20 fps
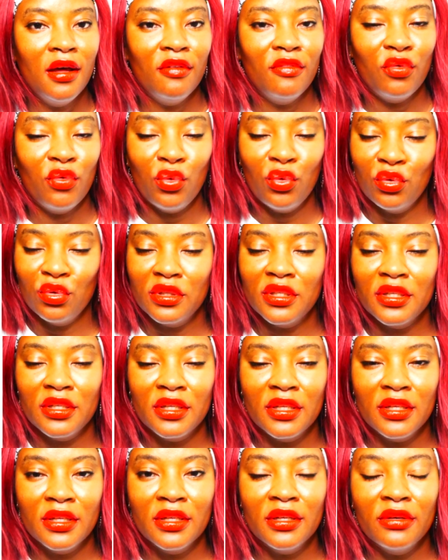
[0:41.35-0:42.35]
for all
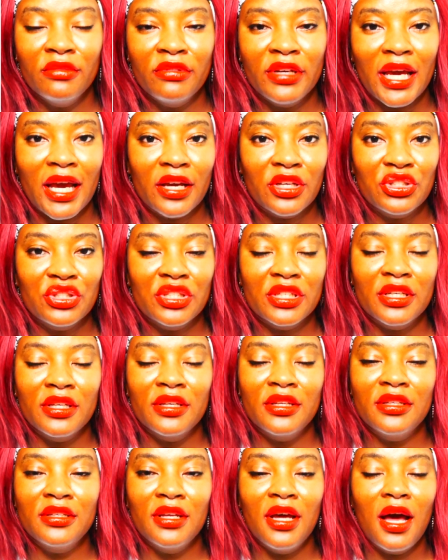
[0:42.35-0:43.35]
the
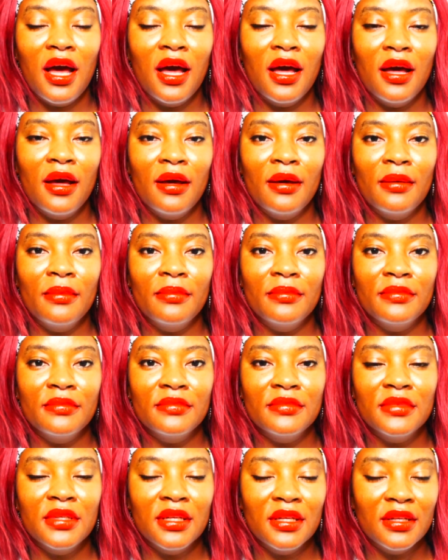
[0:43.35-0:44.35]
reaction
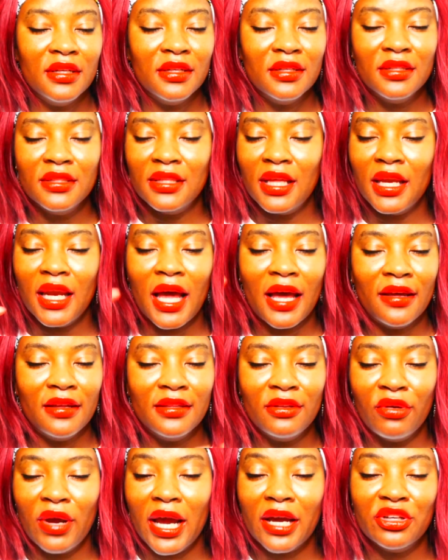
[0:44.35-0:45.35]
the
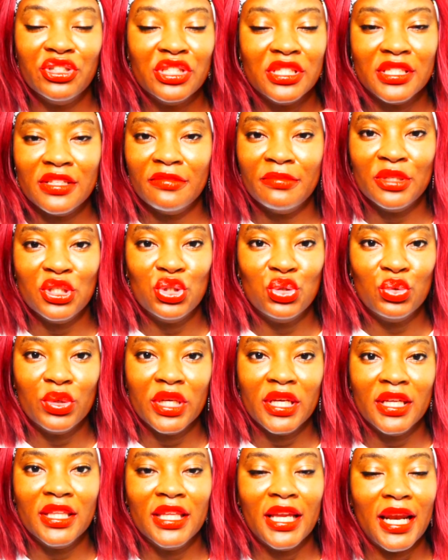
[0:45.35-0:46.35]
reactions I've been
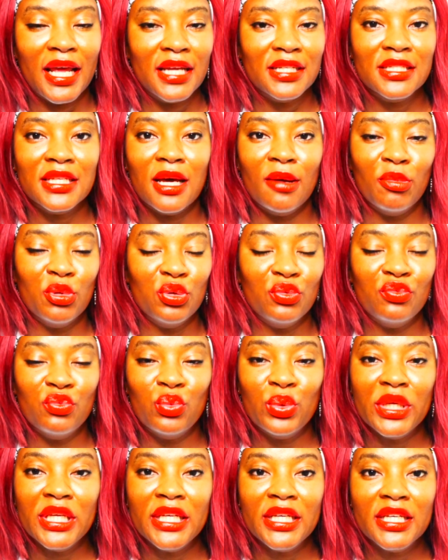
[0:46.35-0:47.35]
doing the last couple
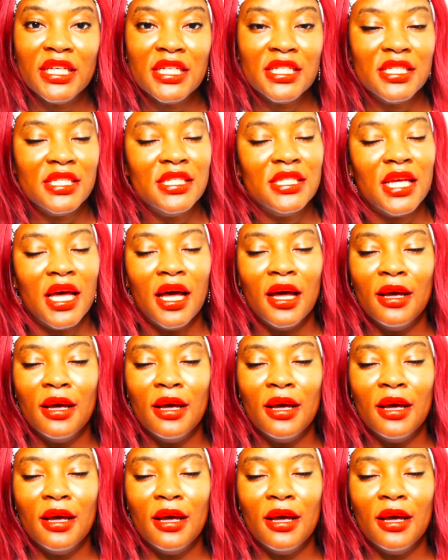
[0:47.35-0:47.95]
of weeks.